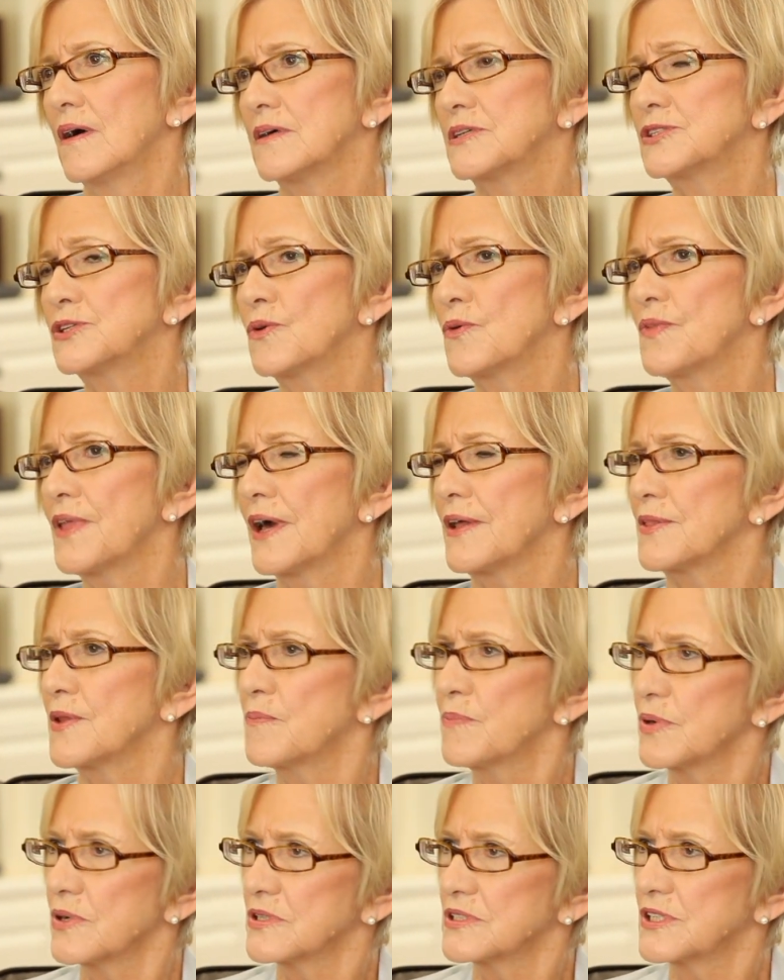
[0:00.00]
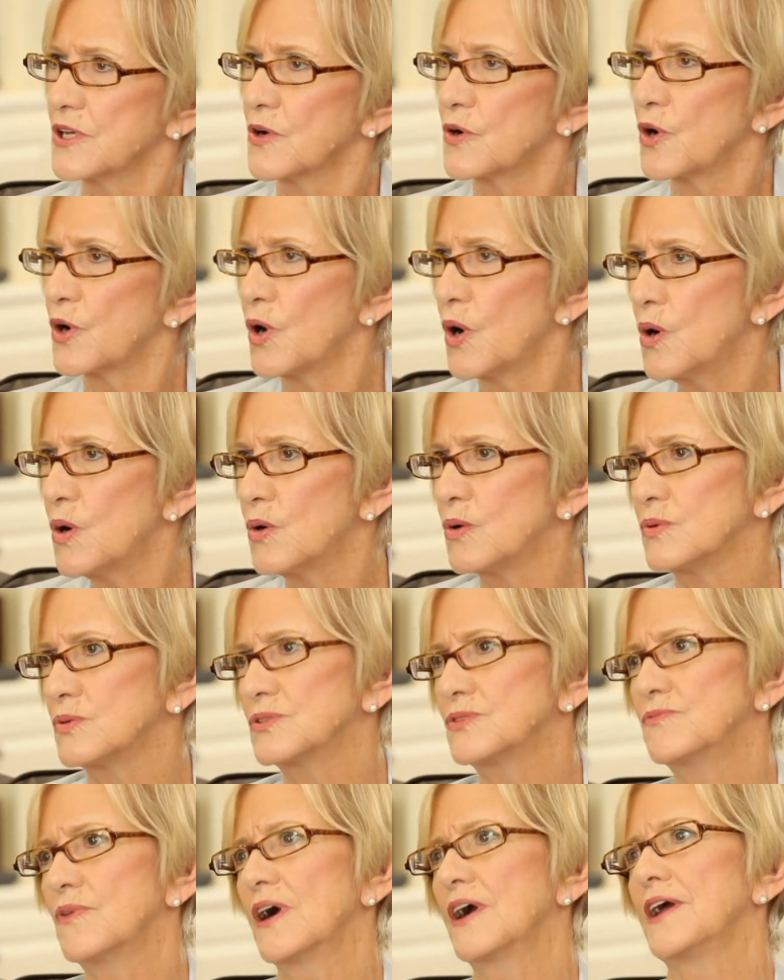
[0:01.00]
so that the person
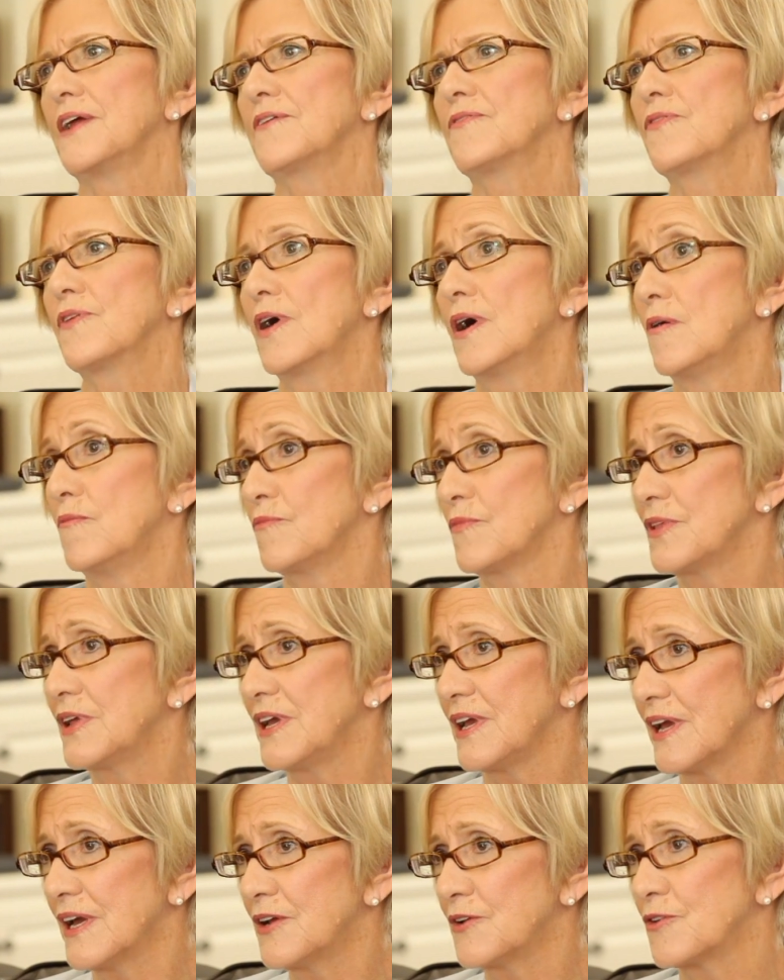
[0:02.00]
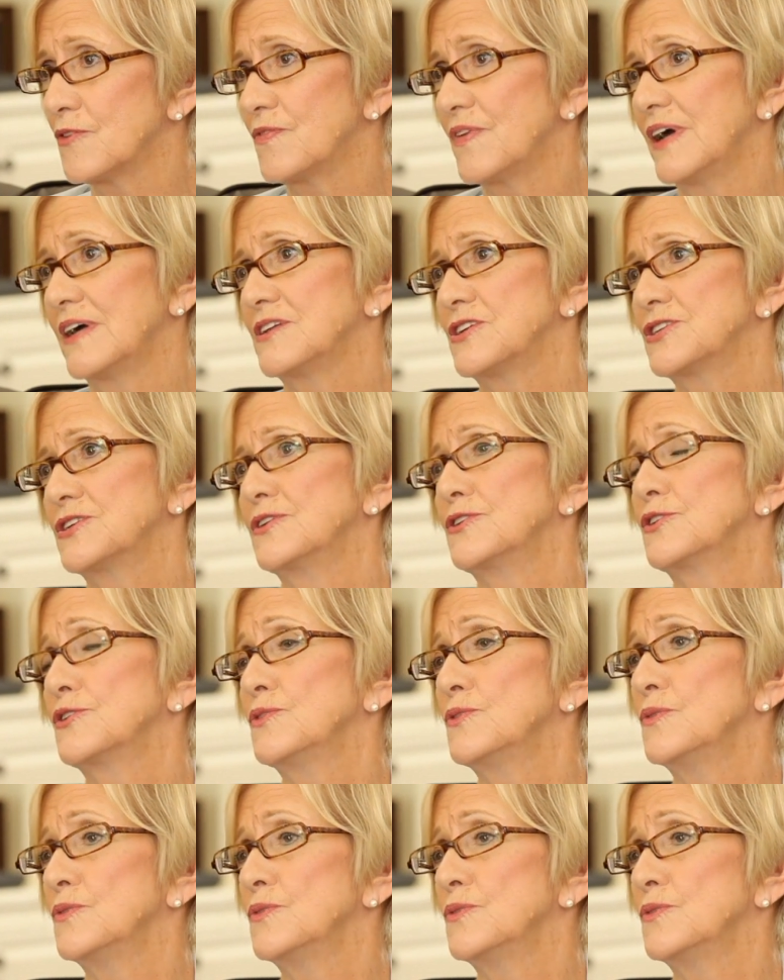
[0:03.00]
goes right from the intervention